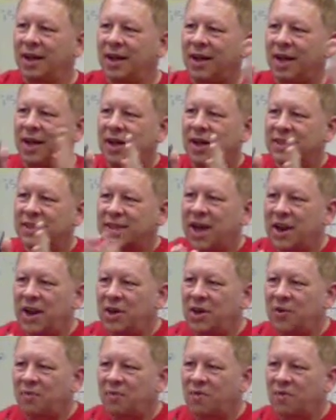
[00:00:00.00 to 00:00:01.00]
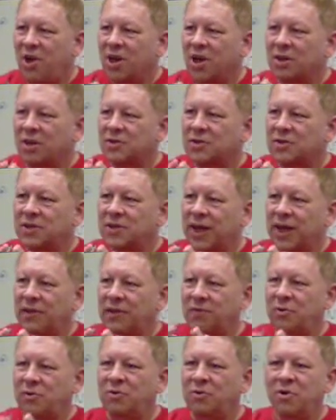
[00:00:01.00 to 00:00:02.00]
it's got a default that if
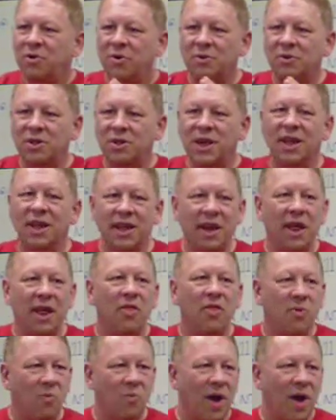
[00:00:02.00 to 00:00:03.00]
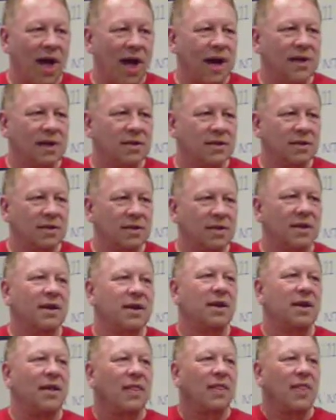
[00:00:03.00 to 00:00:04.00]
you don't tell it otherwise,
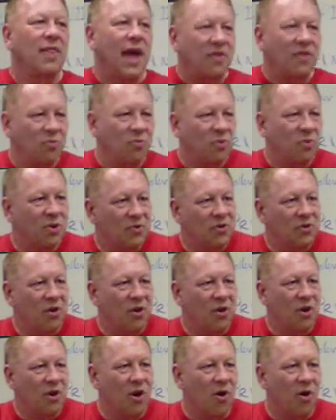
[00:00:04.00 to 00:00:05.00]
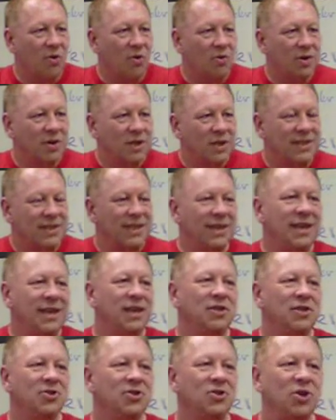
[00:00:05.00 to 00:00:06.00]
that's where it's going to go, because it
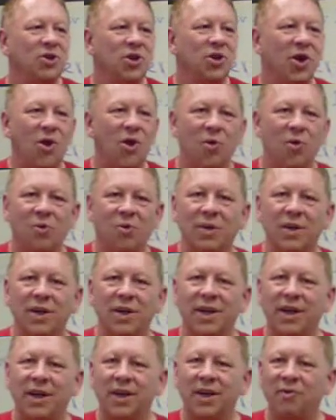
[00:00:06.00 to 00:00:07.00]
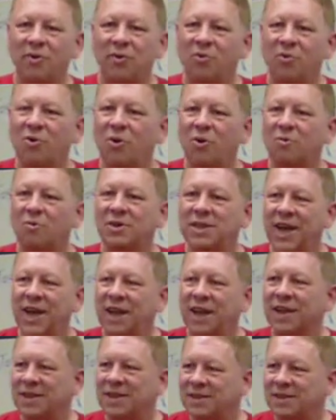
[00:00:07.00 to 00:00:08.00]
needs to know. If you don't tell
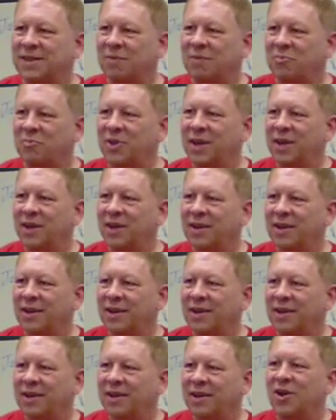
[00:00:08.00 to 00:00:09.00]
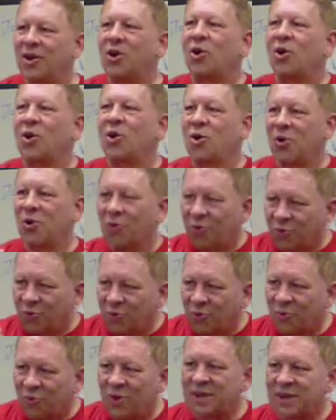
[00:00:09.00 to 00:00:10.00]
it something,
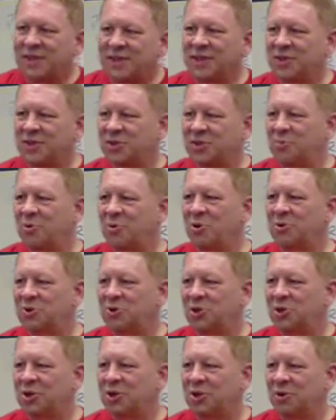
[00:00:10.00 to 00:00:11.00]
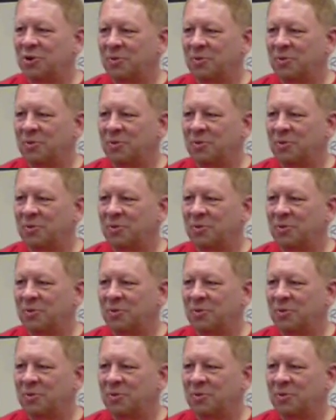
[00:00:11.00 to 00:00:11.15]
what is it supposed to do?